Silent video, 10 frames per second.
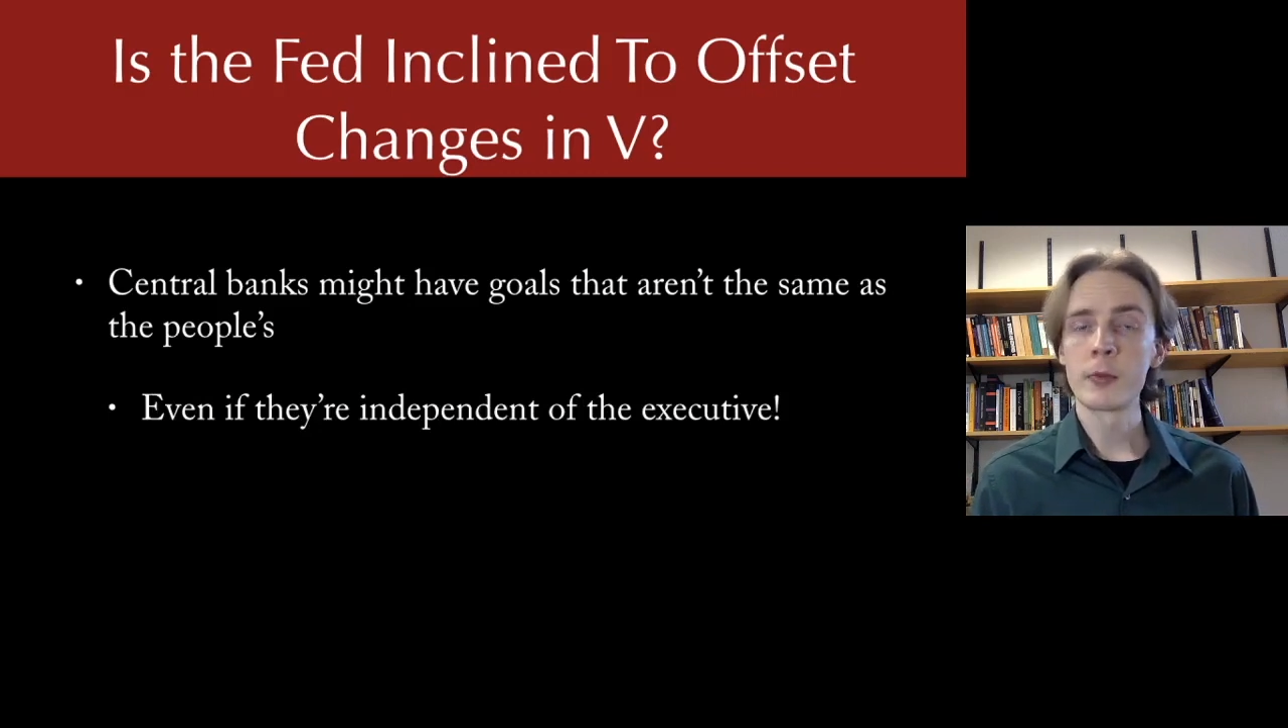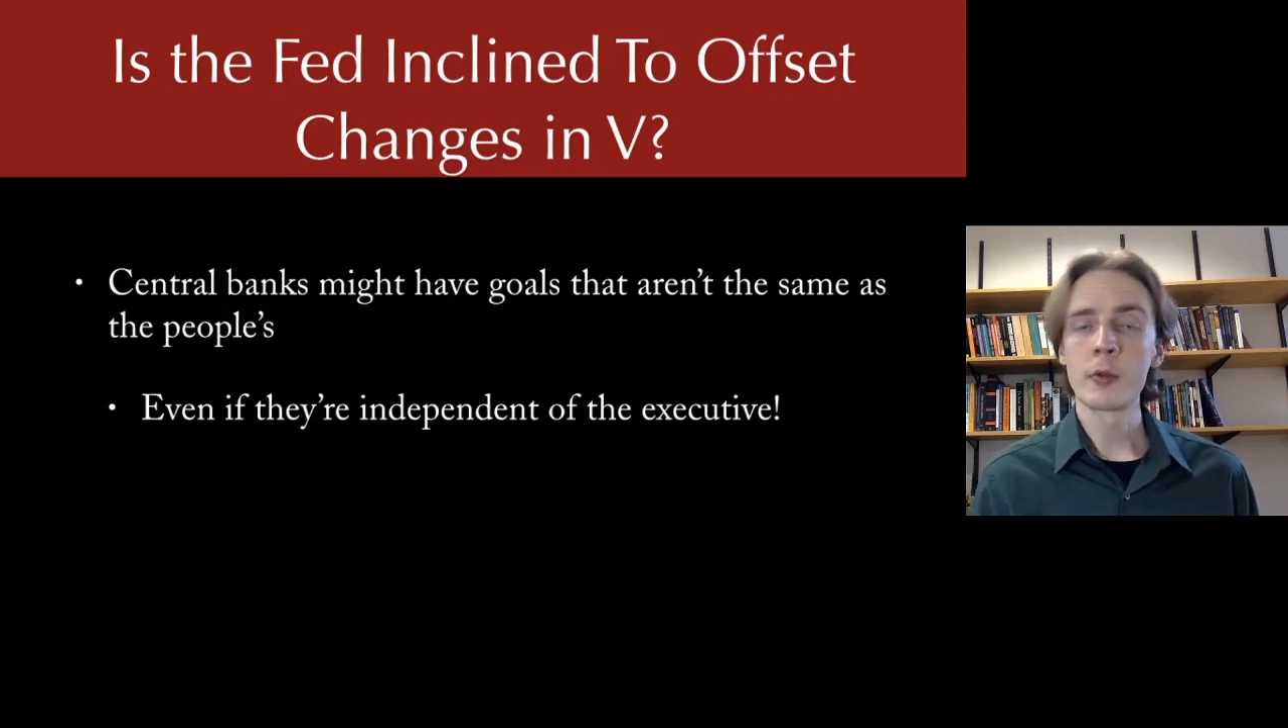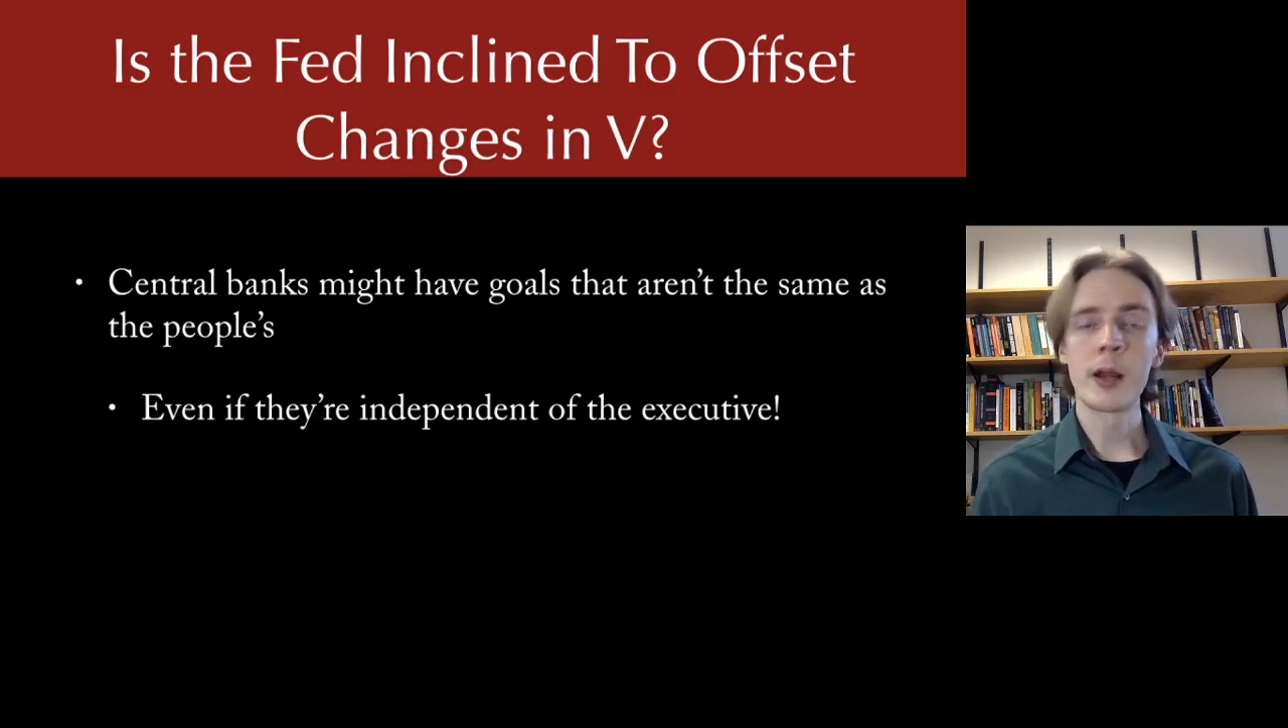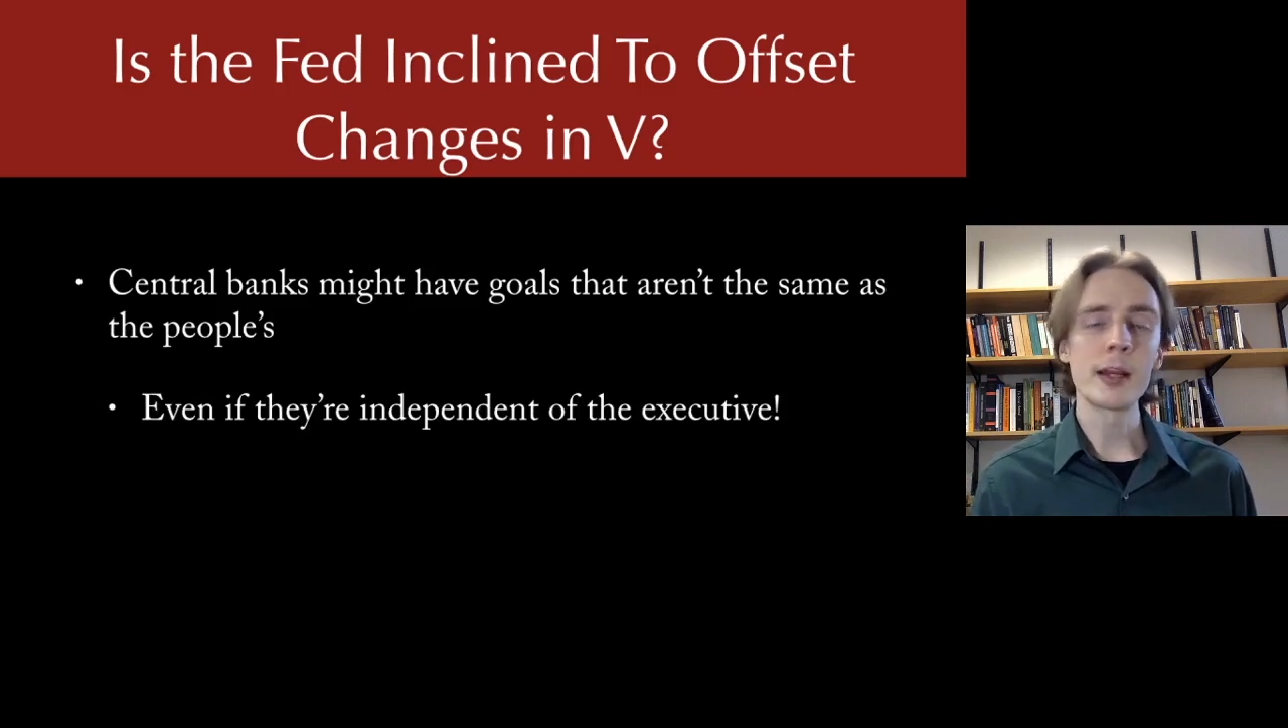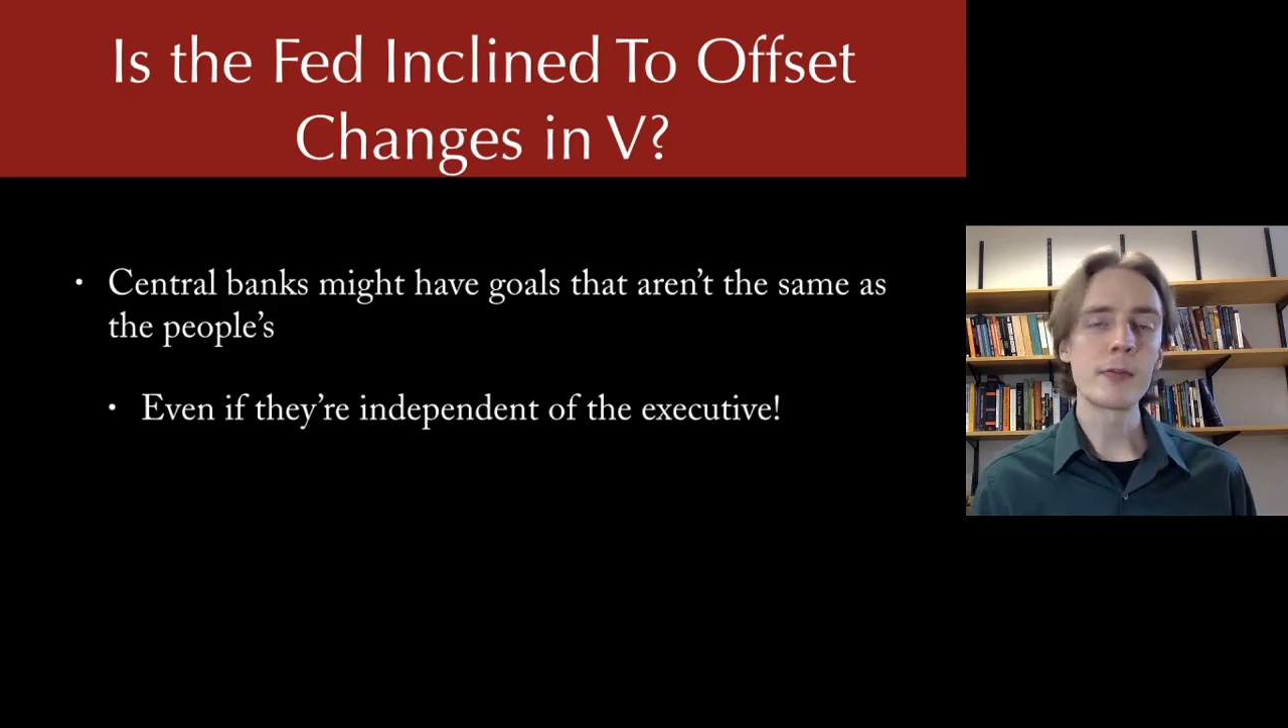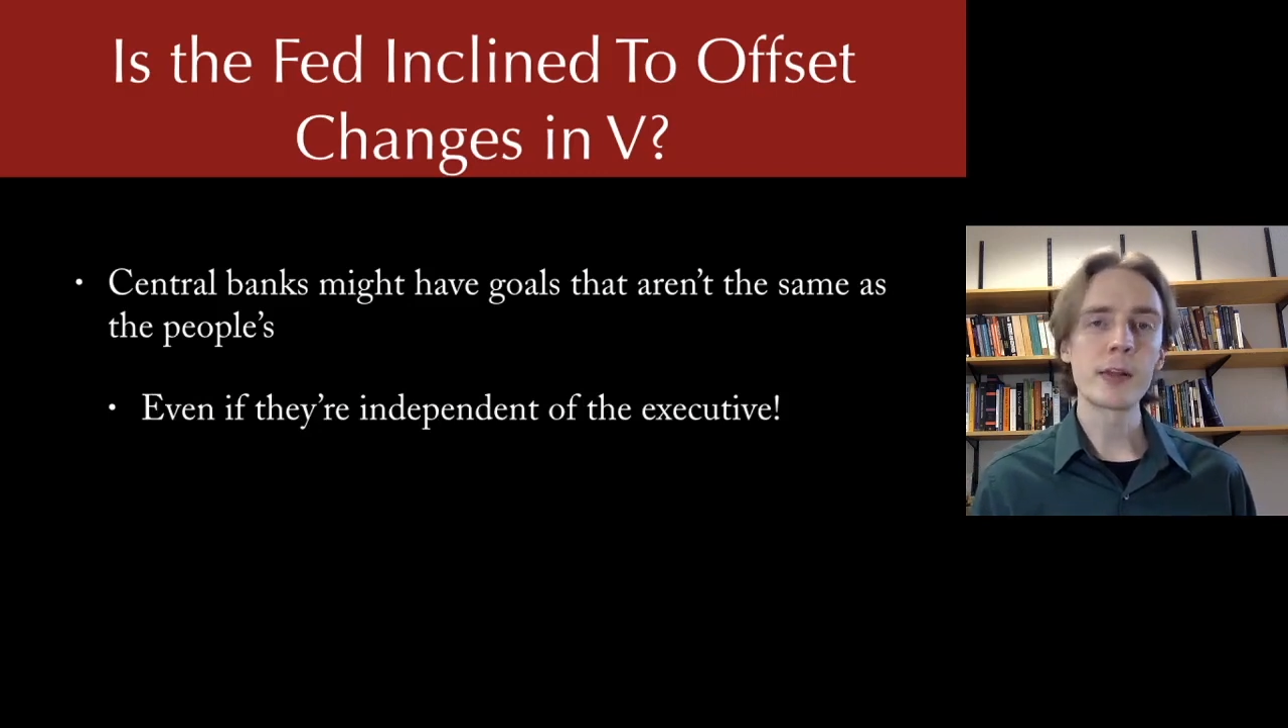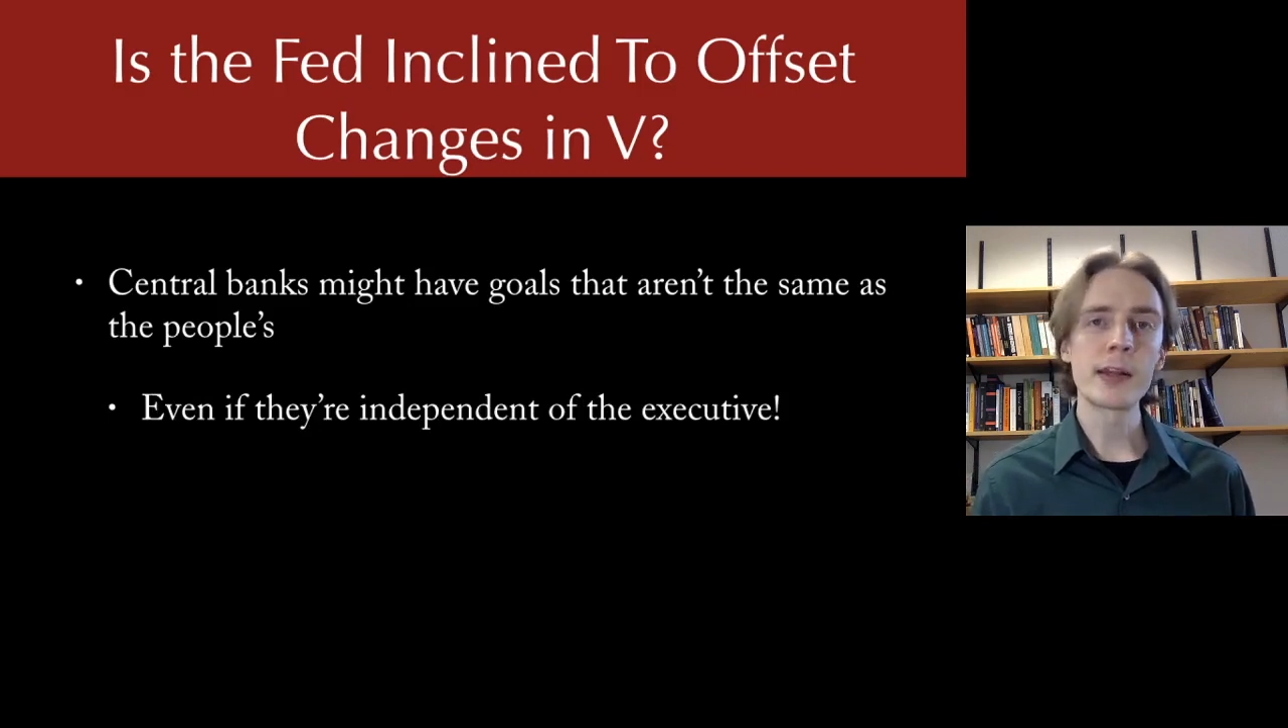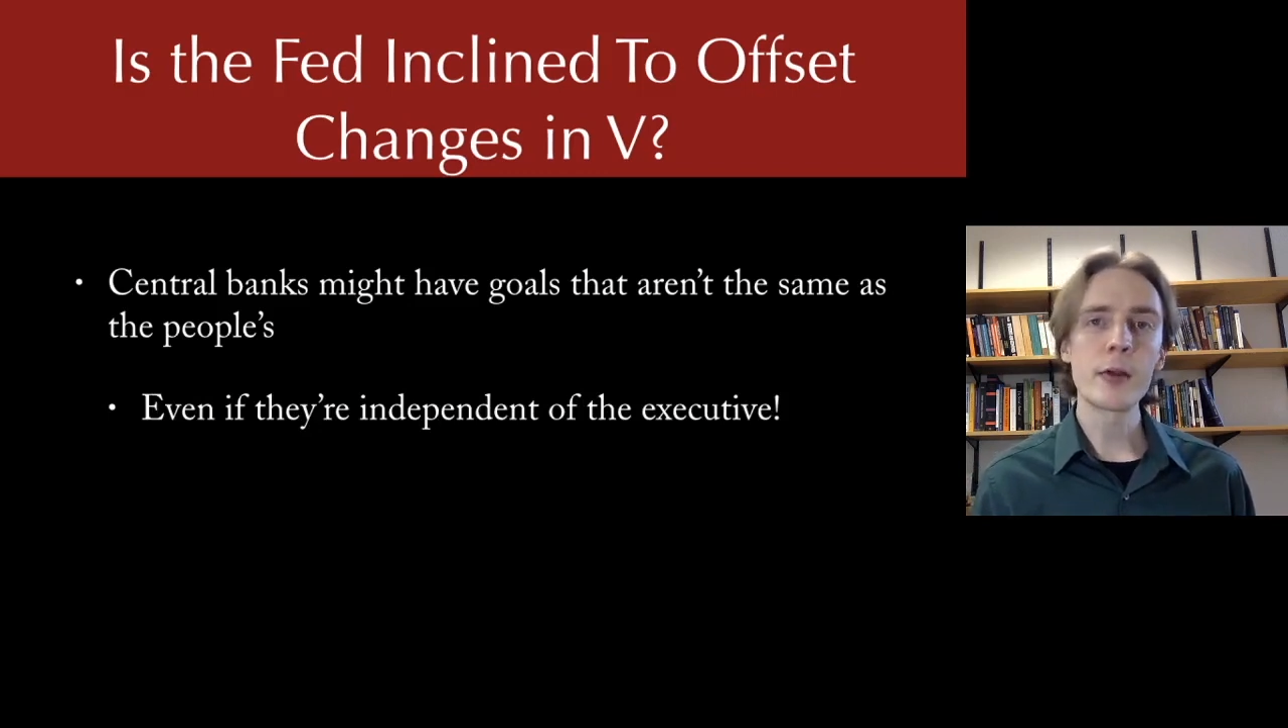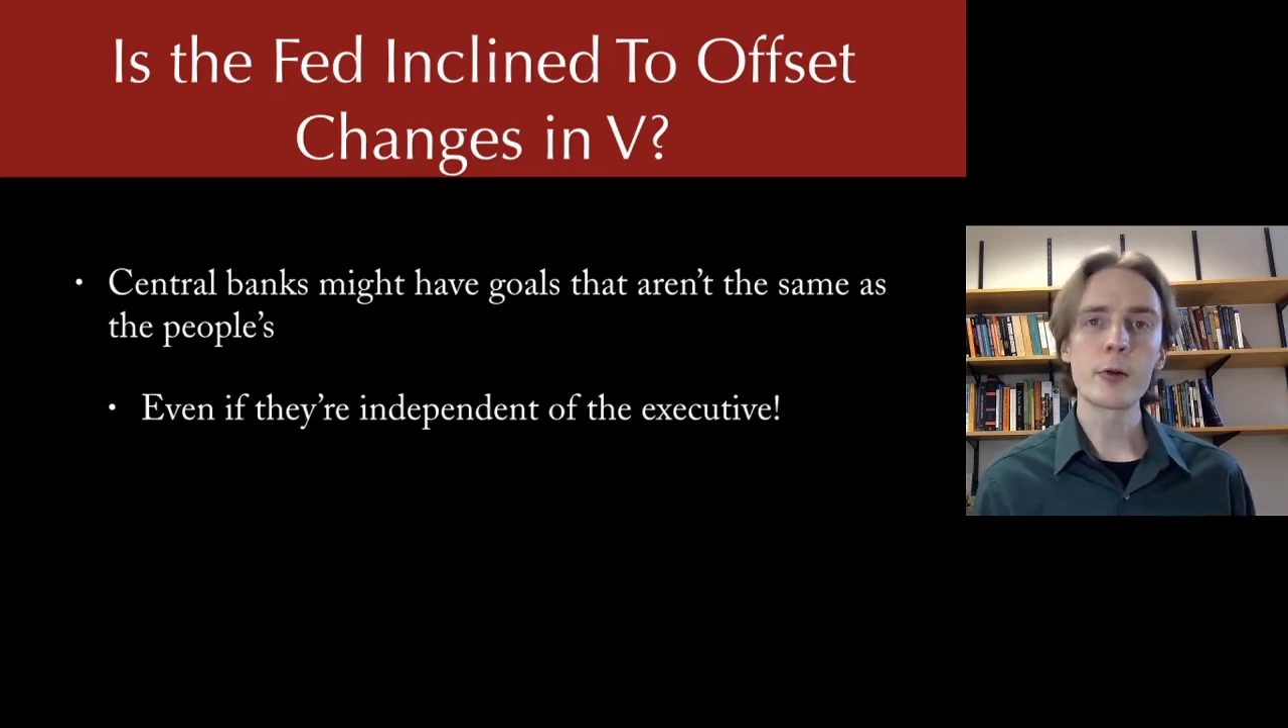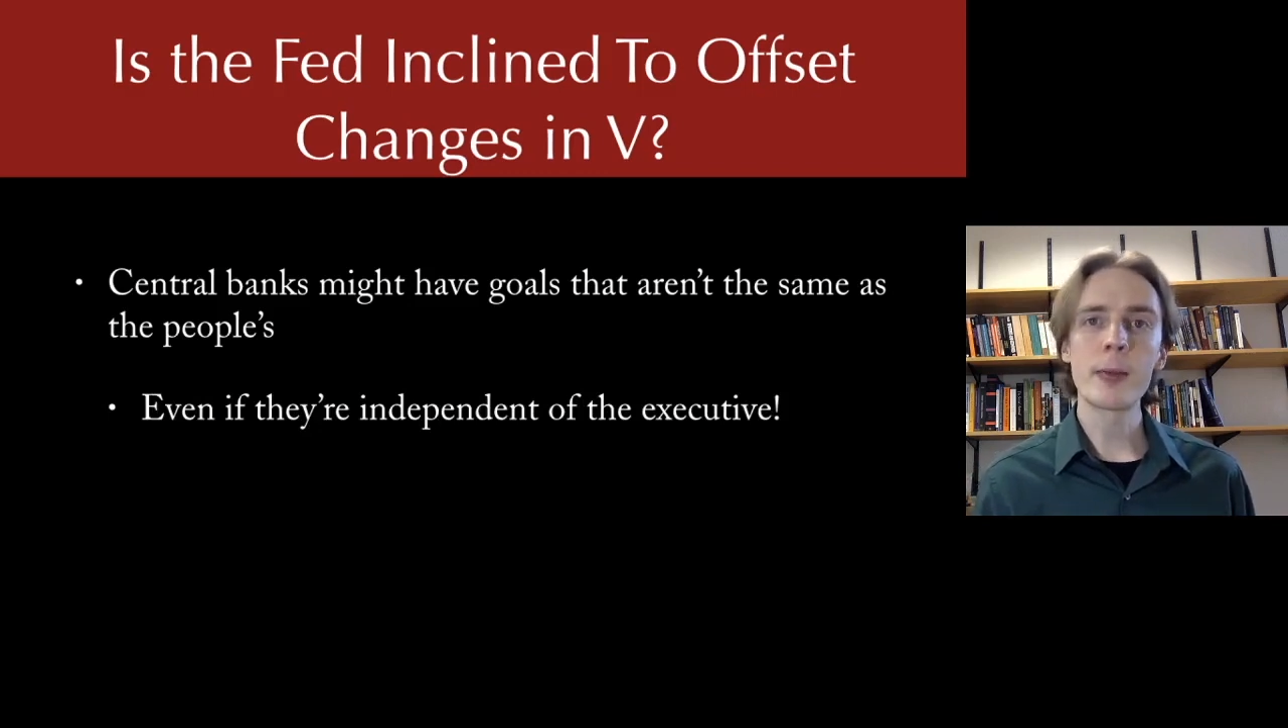Right? If the central